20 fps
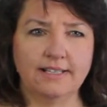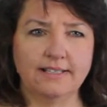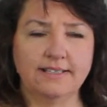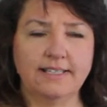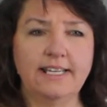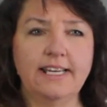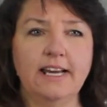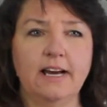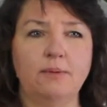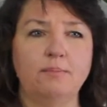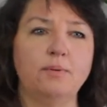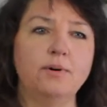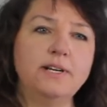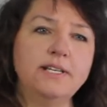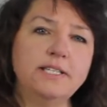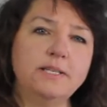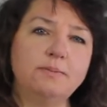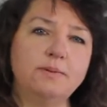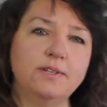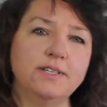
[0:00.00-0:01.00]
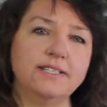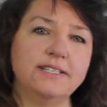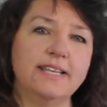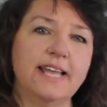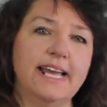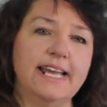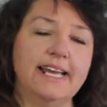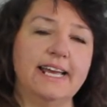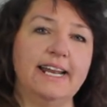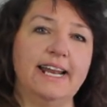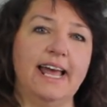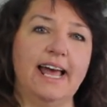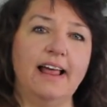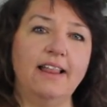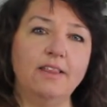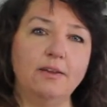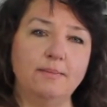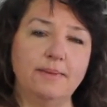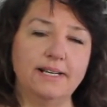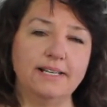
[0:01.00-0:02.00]
See, a principle is like an
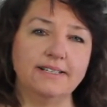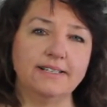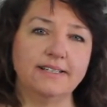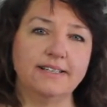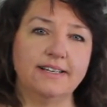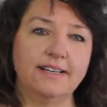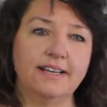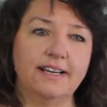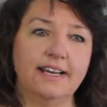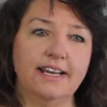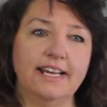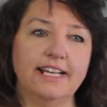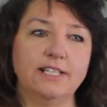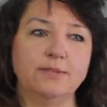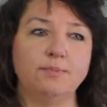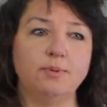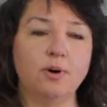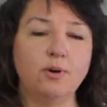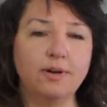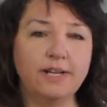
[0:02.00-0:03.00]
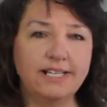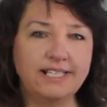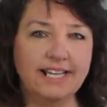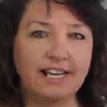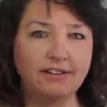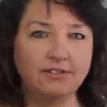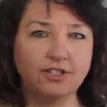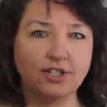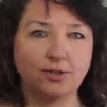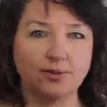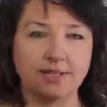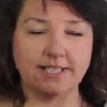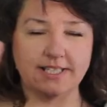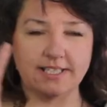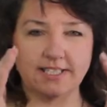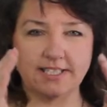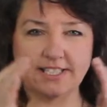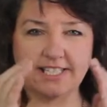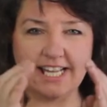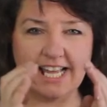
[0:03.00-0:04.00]
element. It's broken down
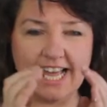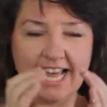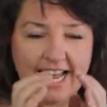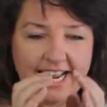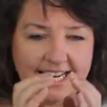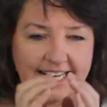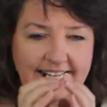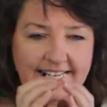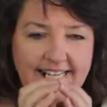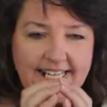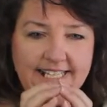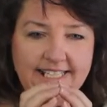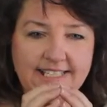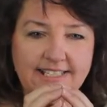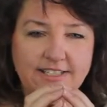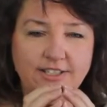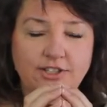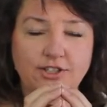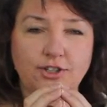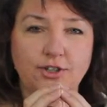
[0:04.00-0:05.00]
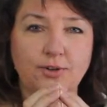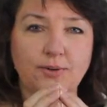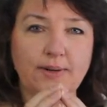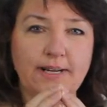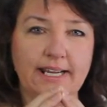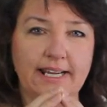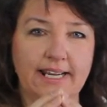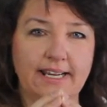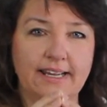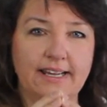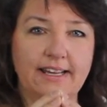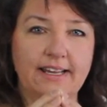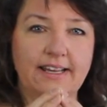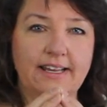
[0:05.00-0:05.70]
its tiniest degree.